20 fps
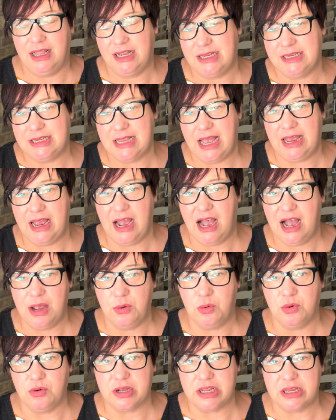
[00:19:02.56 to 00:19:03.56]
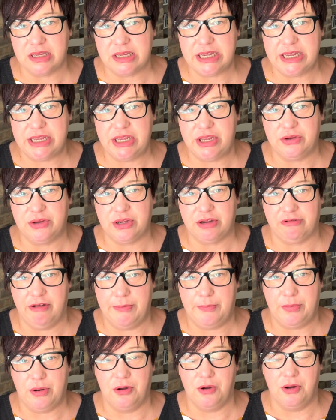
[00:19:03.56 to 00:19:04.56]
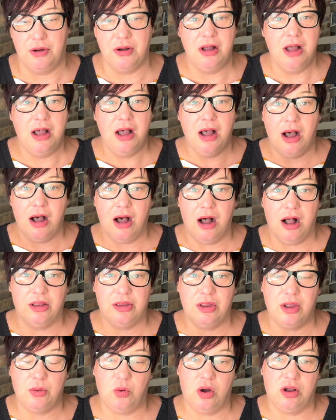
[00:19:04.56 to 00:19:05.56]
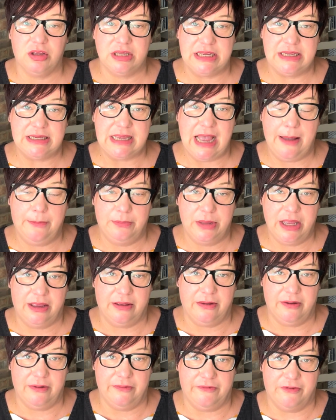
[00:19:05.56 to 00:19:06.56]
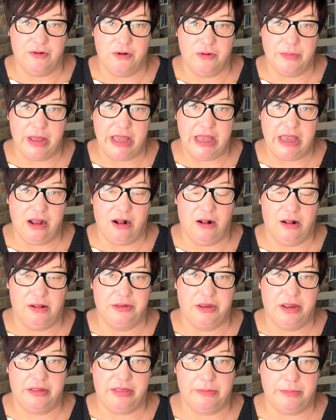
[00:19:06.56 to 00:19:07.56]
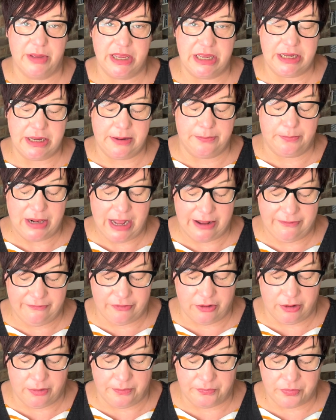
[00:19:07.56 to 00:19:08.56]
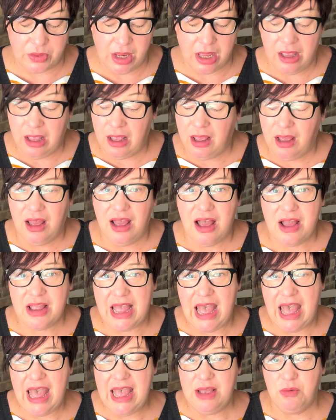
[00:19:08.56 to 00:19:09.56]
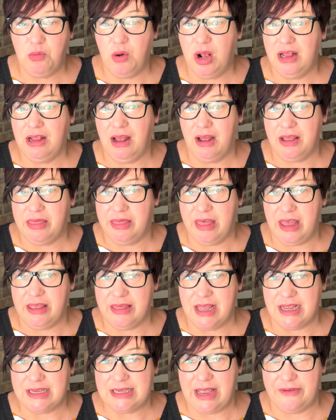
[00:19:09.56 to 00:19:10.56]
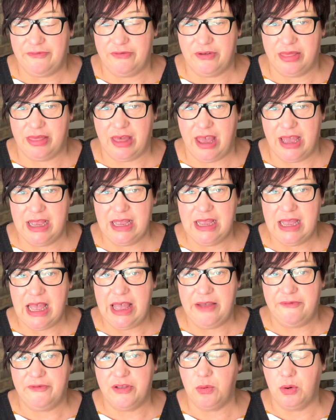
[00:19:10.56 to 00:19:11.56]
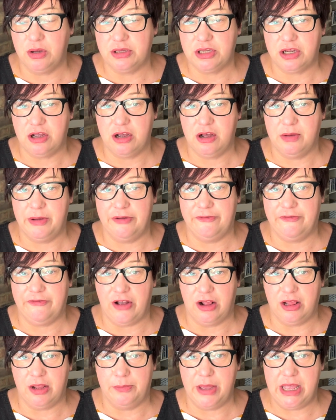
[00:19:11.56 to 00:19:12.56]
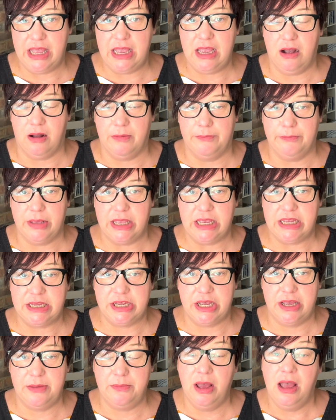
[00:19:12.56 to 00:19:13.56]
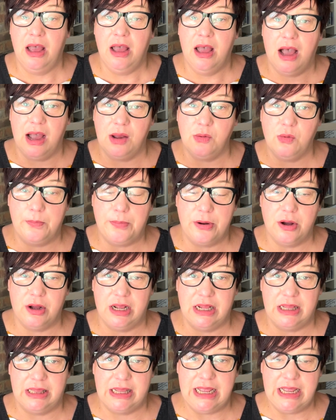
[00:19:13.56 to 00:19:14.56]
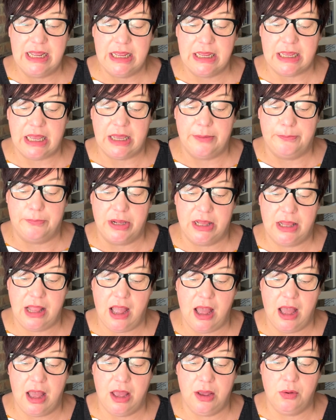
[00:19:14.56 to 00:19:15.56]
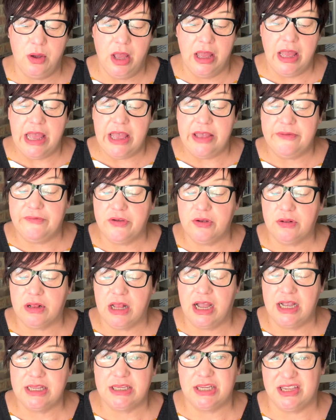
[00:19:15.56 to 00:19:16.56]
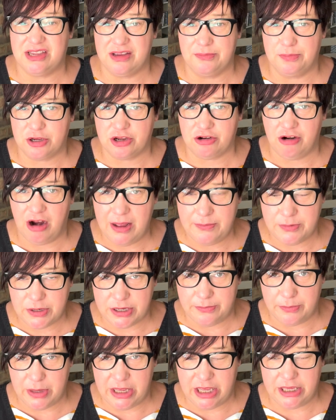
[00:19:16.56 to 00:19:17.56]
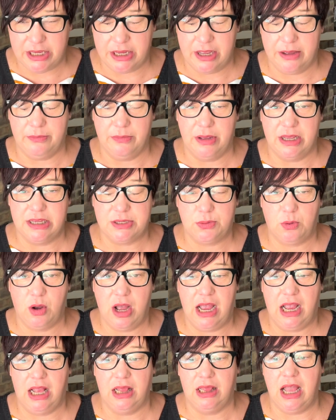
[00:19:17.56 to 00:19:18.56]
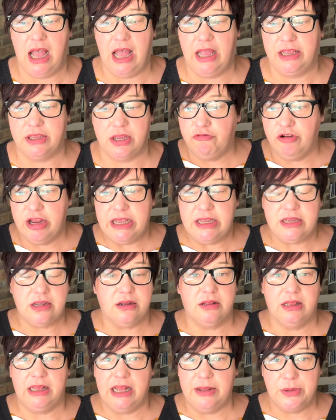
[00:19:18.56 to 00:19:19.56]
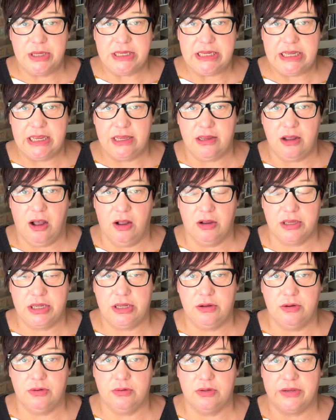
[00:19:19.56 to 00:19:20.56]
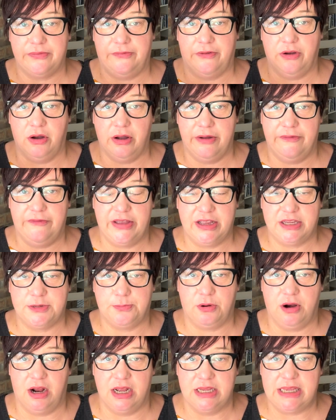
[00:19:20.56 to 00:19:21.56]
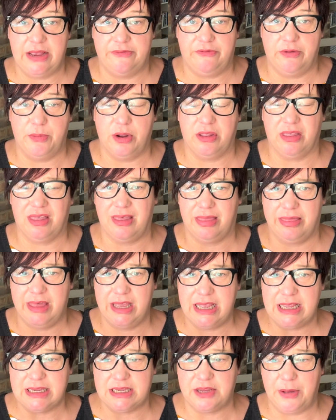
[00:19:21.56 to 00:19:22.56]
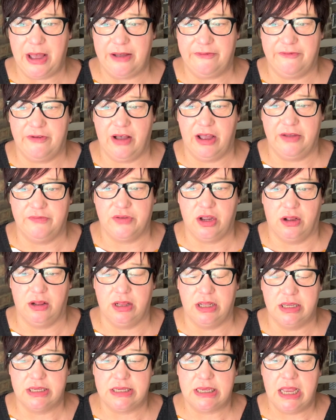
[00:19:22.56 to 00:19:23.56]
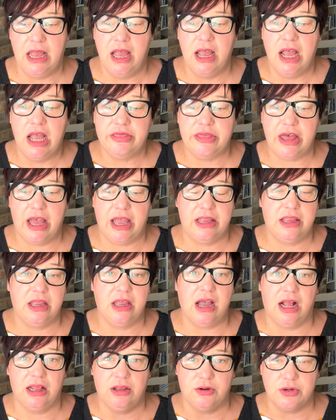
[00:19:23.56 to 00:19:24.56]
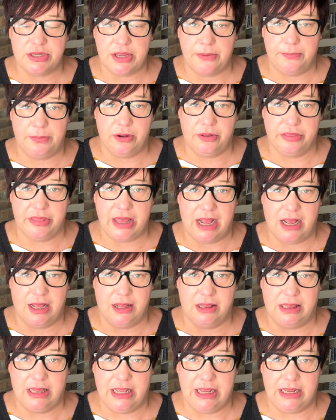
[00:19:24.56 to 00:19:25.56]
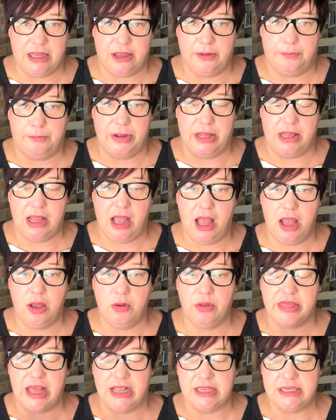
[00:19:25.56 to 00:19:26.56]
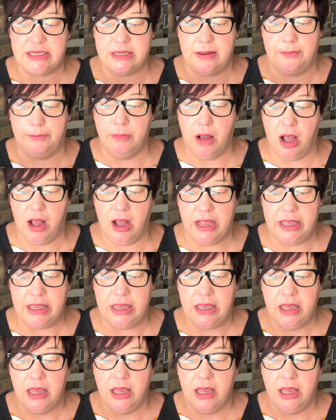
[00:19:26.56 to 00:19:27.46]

I say, I will continue to report on what is happening for me on the Medium platform. Okay, well, I think that's everything. If you want to come and follow me on Medium, I will put a link below. If you'd like to subscribe to Medium as well and read unlimited articles for a fixed price every month, I think it's about $5, then I'll also put that link below. That's my